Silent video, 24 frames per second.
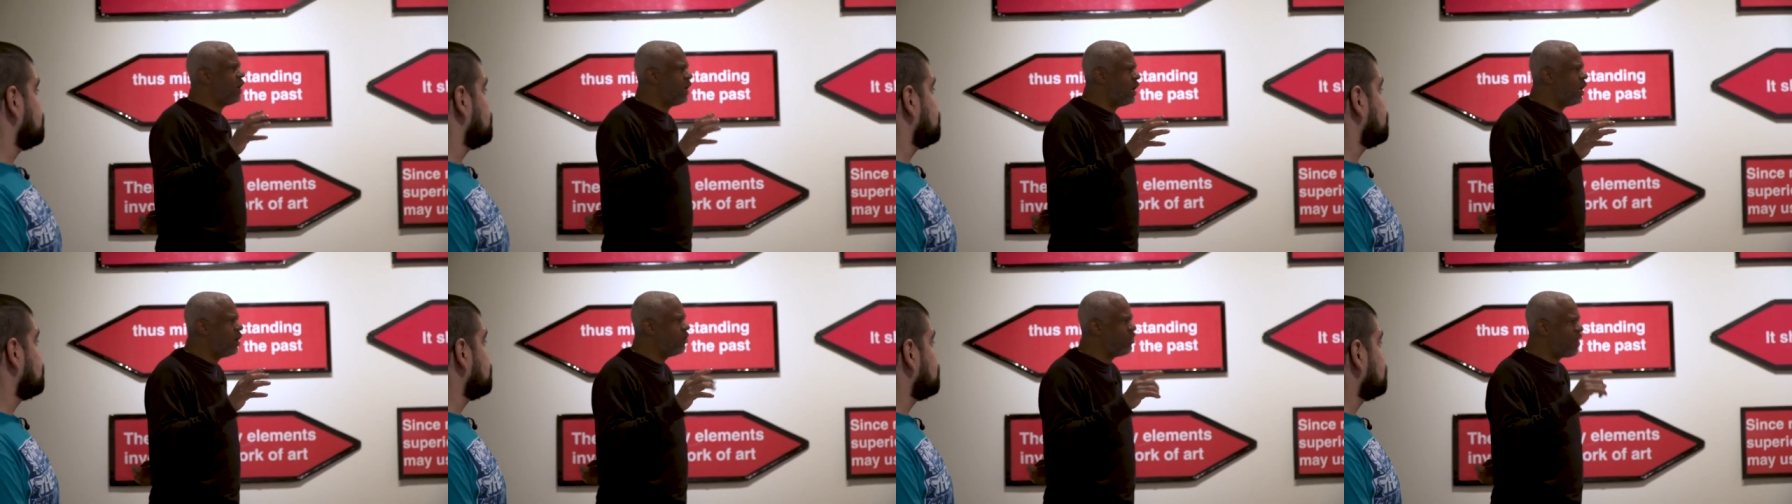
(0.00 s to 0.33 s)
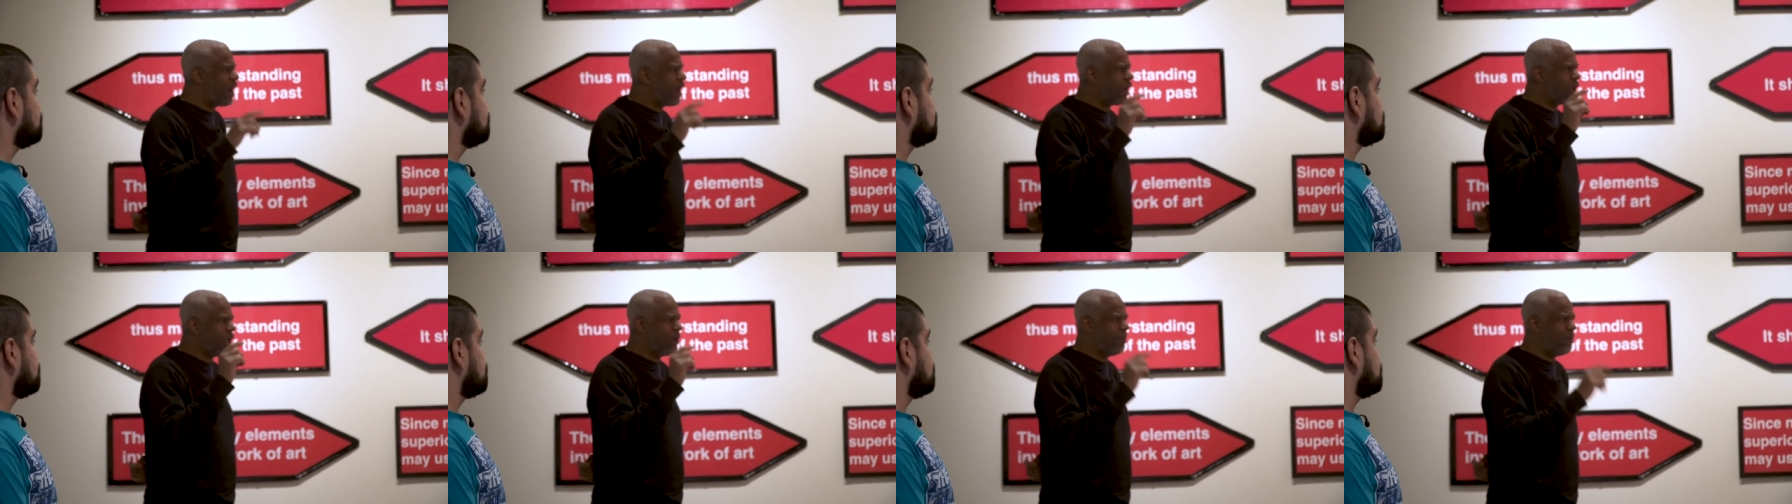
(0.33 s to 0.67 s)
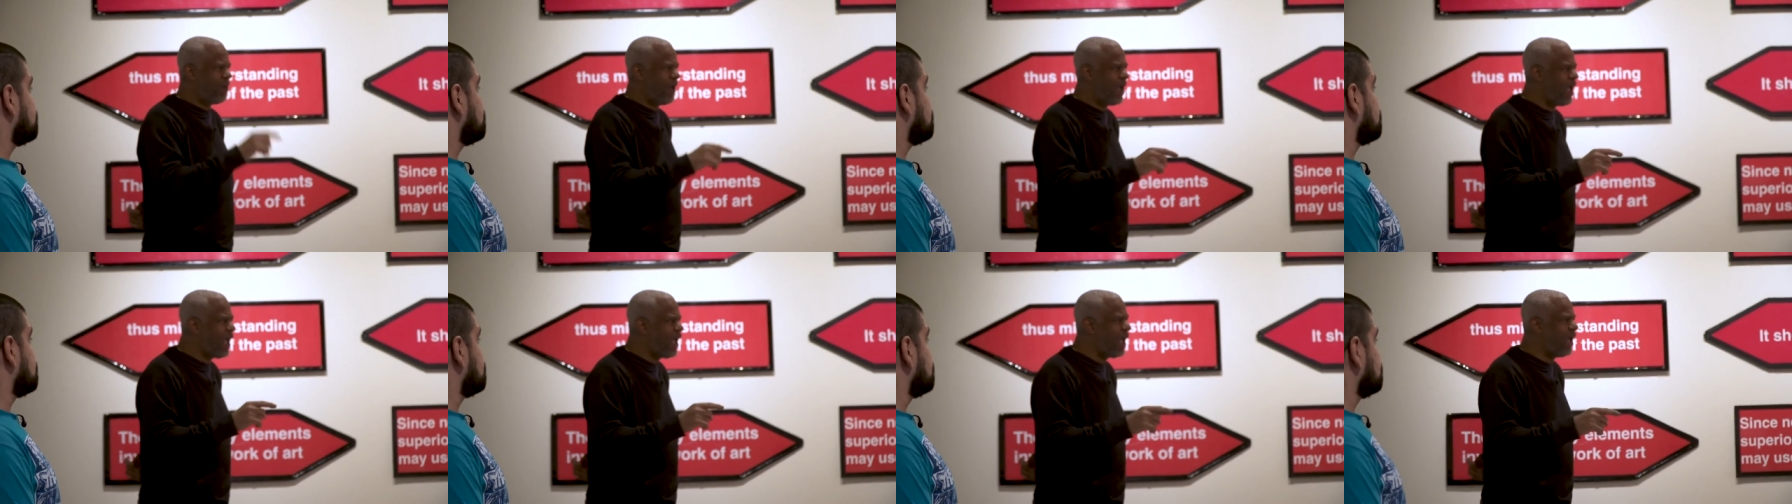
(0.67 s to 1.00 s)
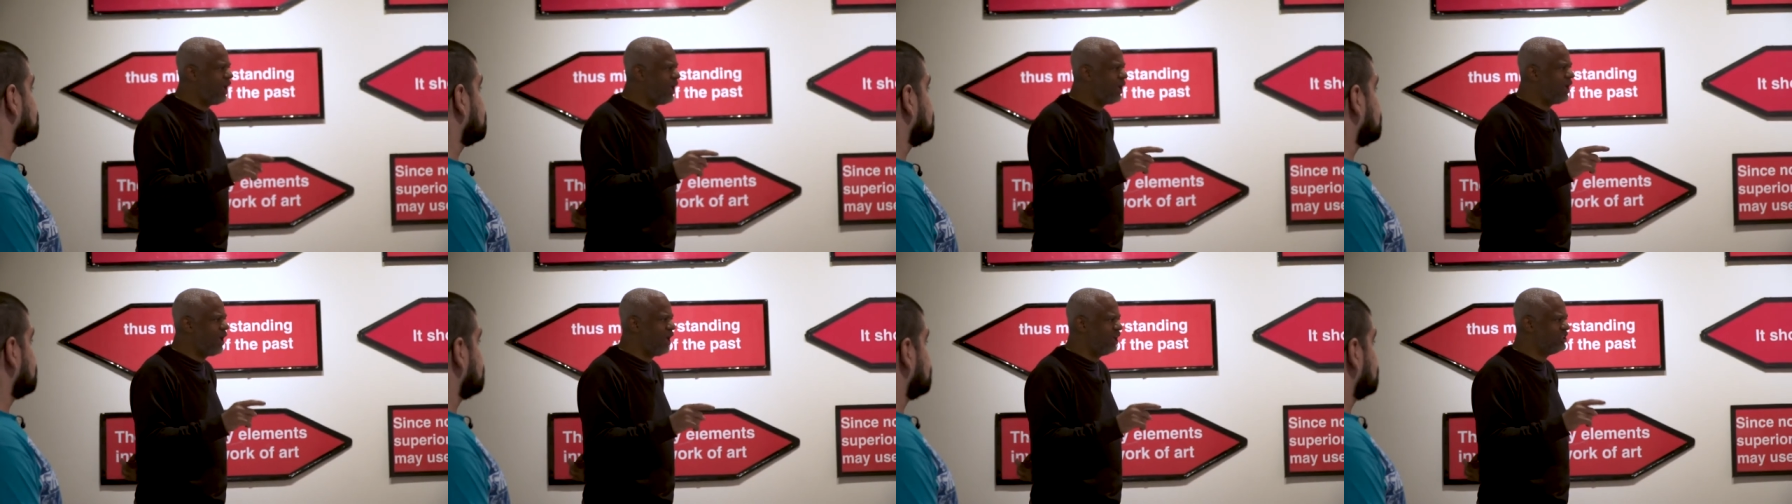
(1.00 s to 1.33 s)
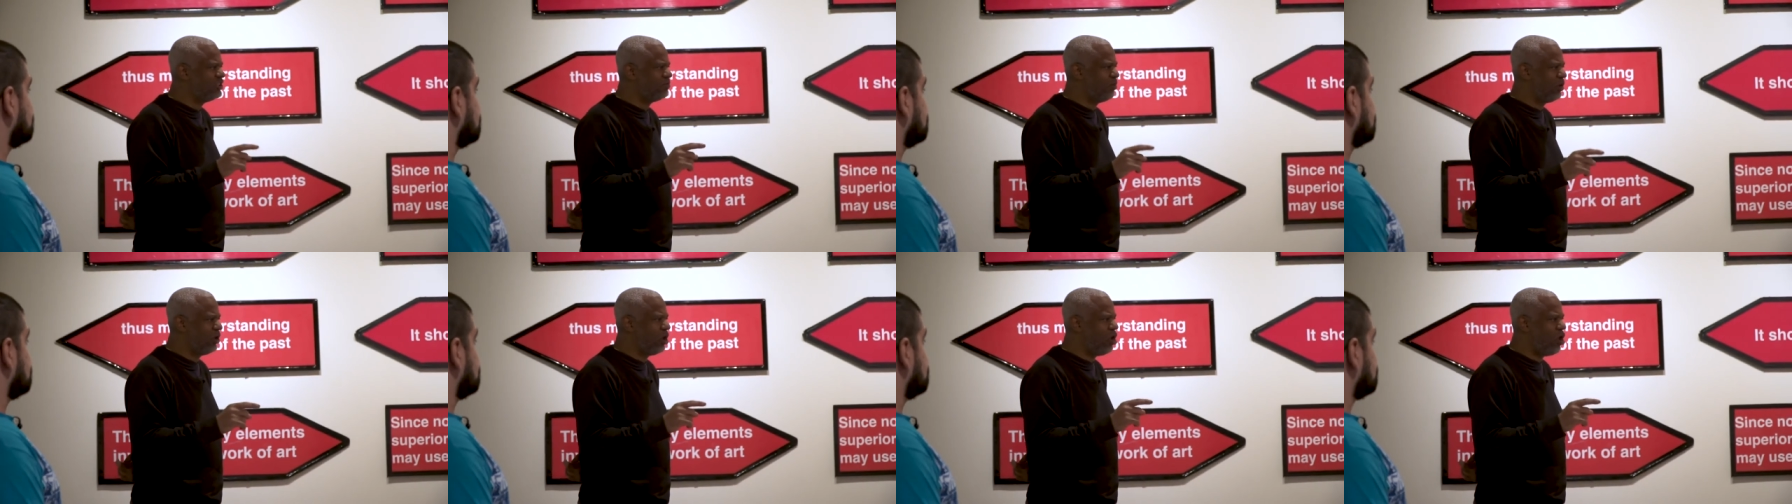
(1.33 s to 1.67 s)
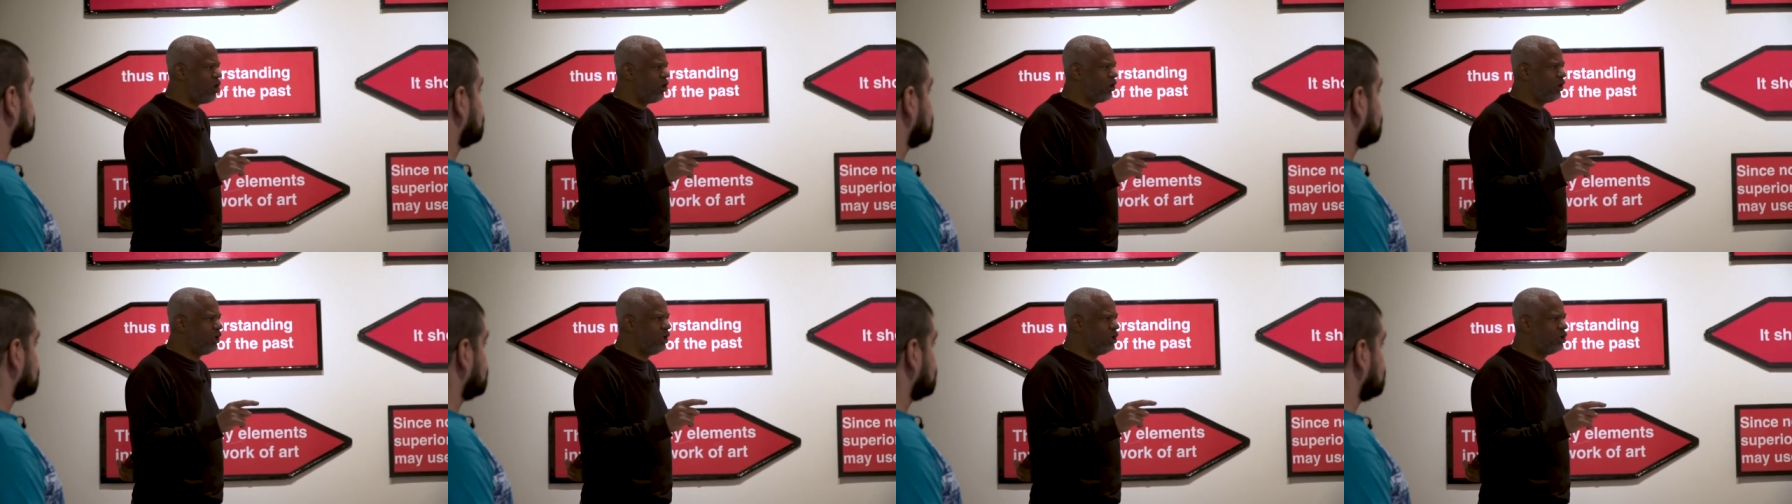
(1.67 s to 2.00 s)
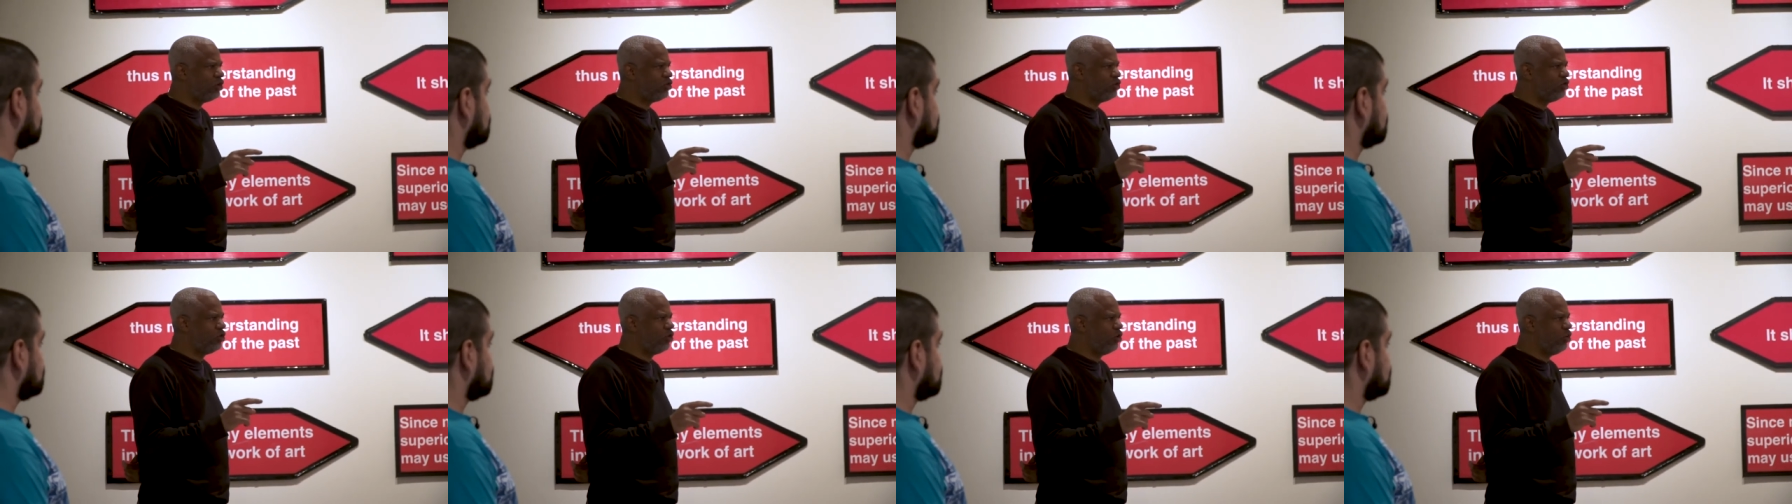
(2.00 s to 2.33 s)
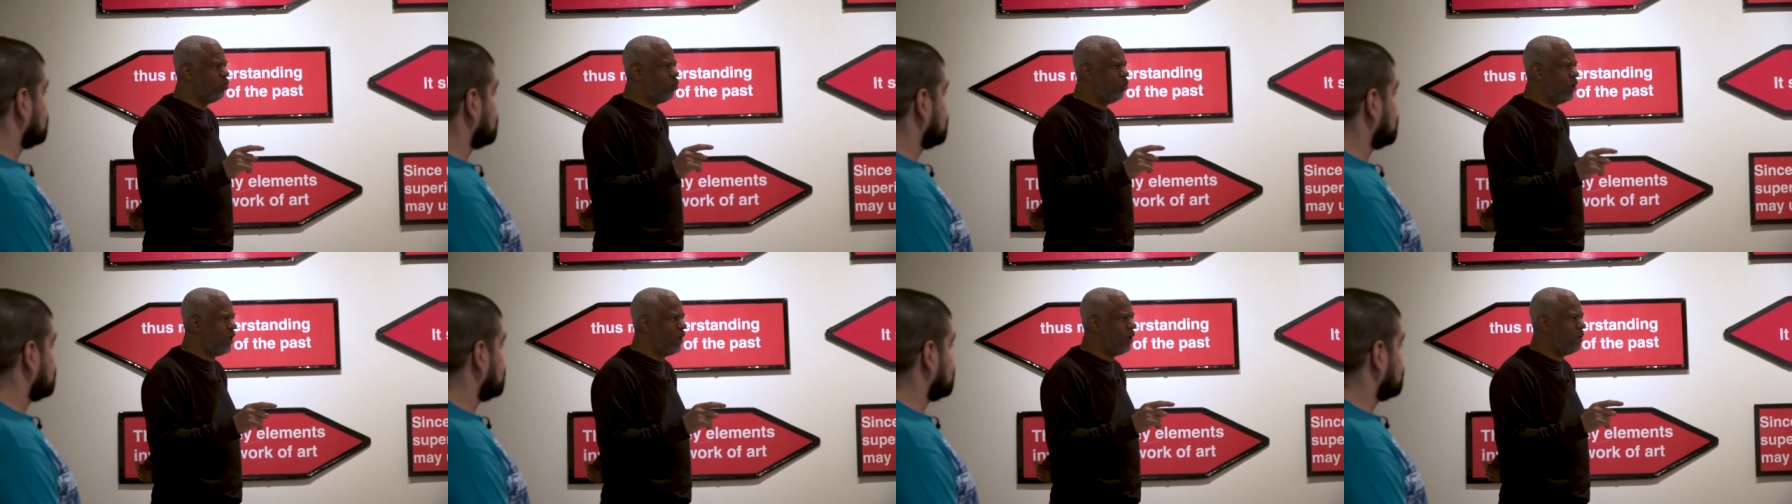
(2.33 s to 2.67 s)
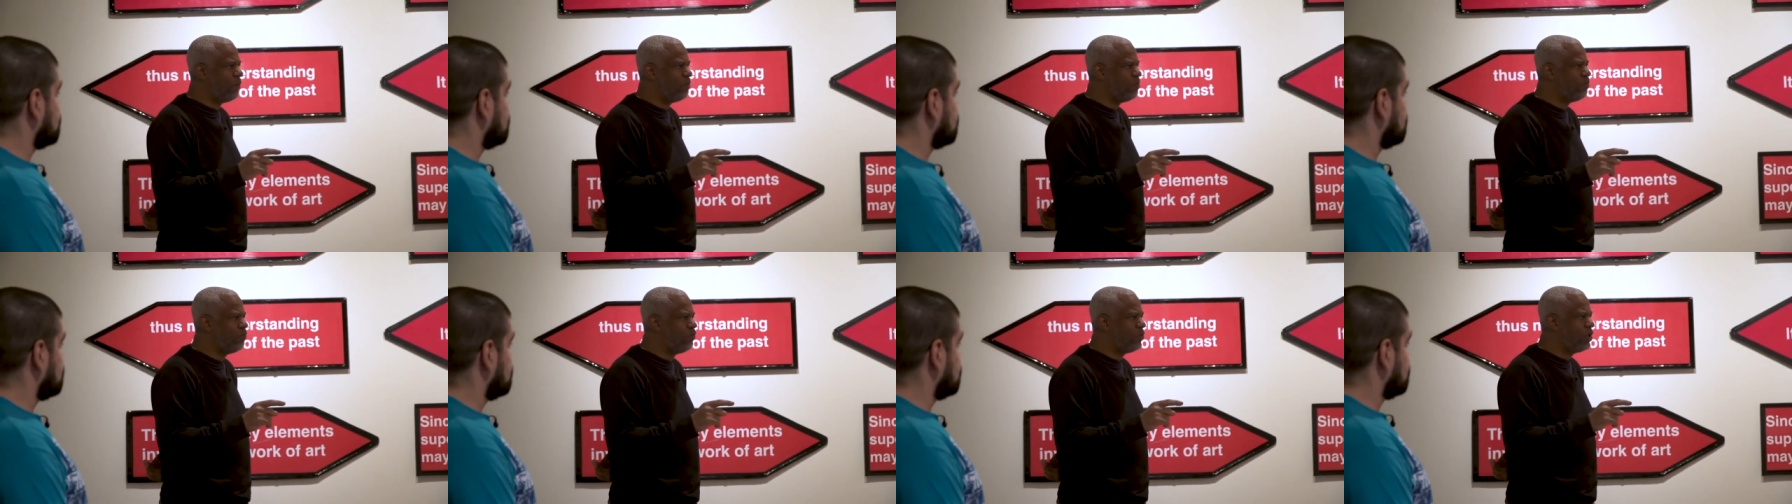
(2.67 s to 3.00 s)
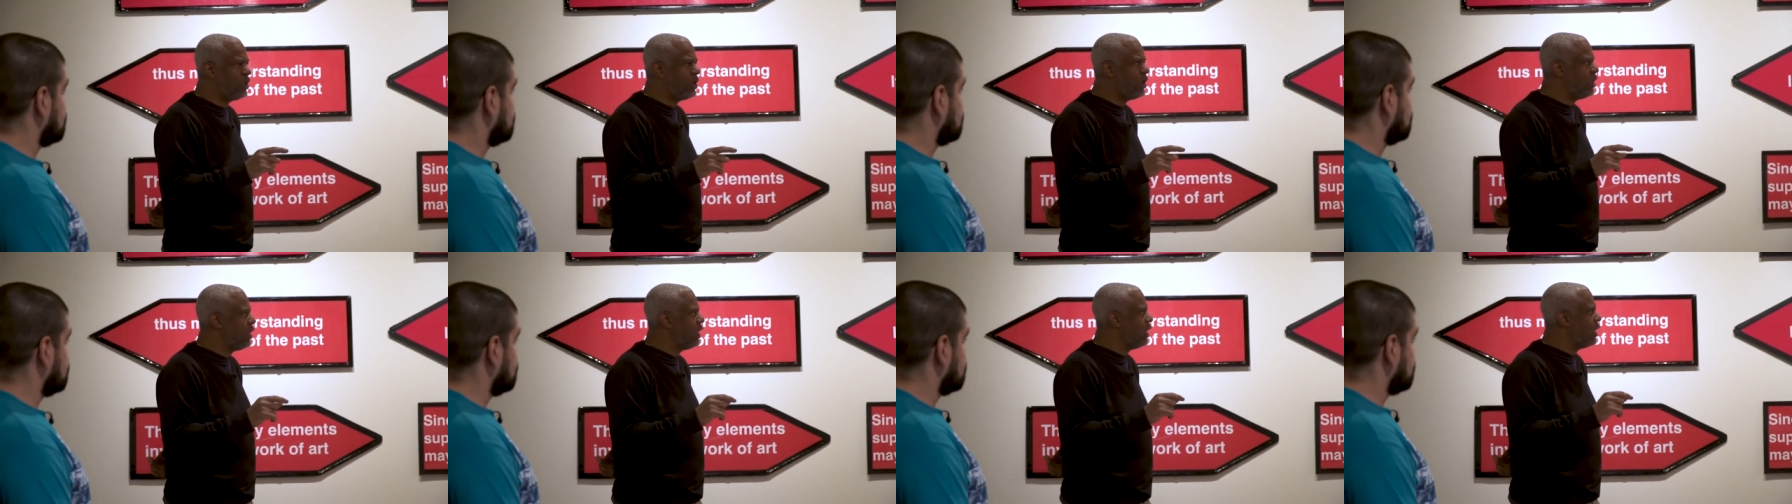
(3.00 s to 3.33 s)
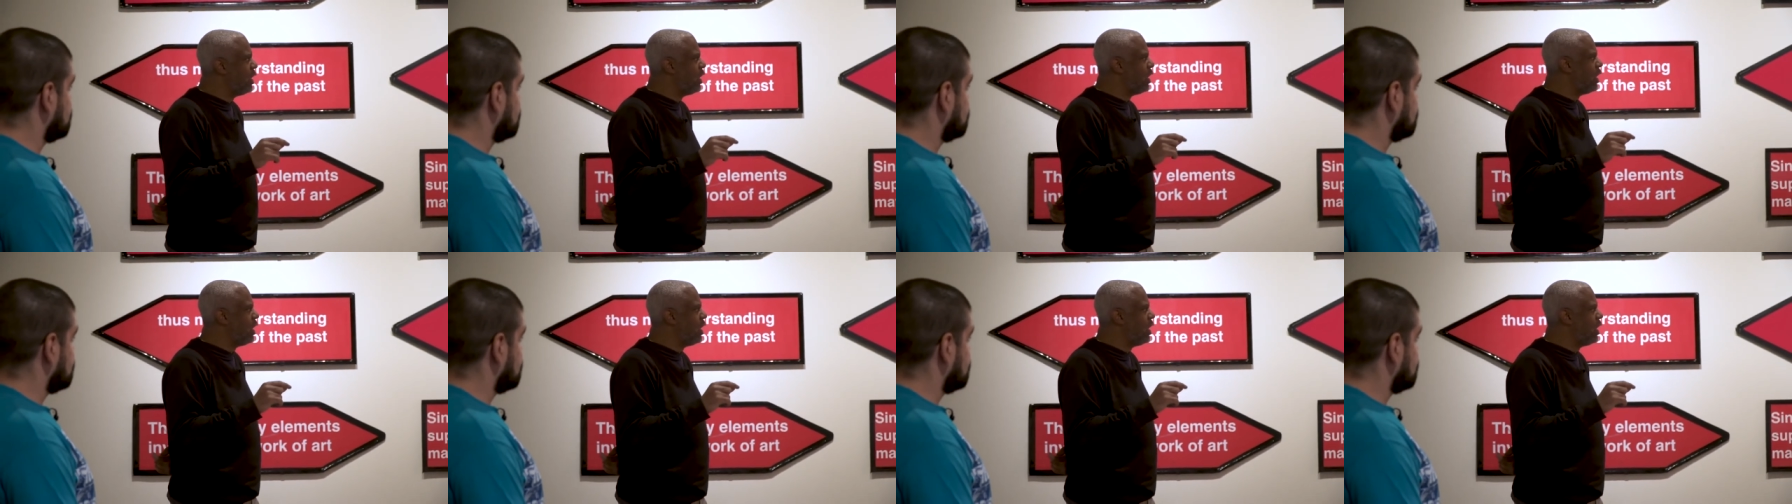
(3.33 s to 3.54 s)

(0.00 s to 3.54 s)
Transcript: here that I could peg as belonging to LeWitt. Right.